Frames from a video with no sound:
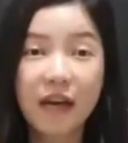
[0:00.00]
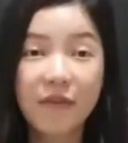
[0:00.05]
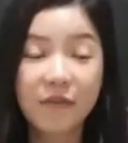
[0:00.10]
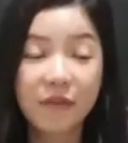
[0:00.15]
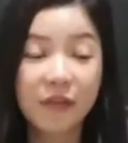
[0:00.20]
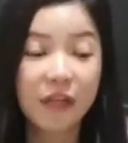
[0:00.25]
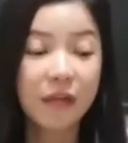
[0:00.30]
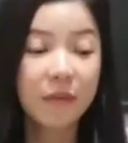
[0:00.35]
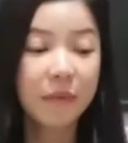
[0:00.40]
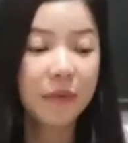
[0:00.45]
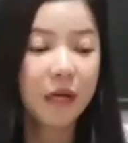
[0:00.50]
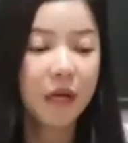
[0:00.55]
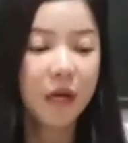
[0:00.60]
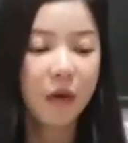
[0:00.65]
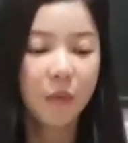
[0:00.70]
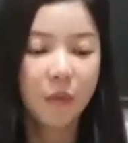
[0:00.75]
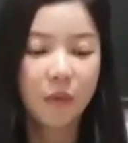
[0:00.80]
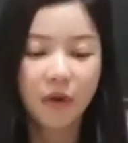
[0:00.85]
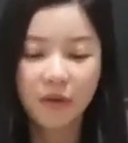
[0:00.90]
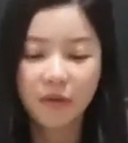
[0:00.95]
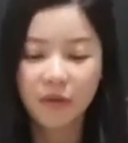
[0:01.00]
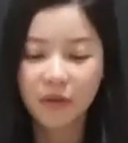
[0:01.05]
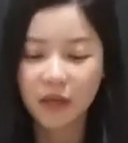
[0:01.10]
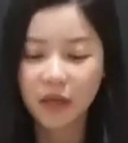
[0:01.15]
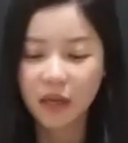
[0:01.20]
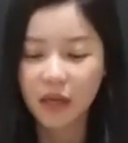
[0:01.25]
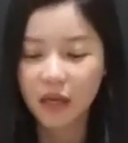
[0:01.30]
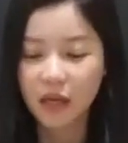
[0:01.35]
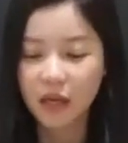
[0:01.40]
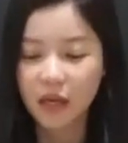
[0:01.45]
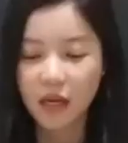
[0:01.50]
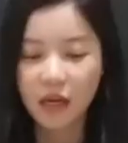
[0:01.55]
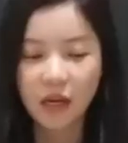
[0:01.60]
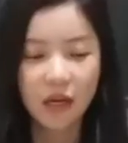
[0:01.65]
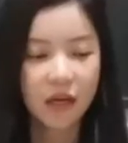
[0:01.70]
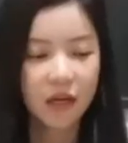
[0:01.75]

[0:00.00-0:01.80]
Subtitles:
envelope with the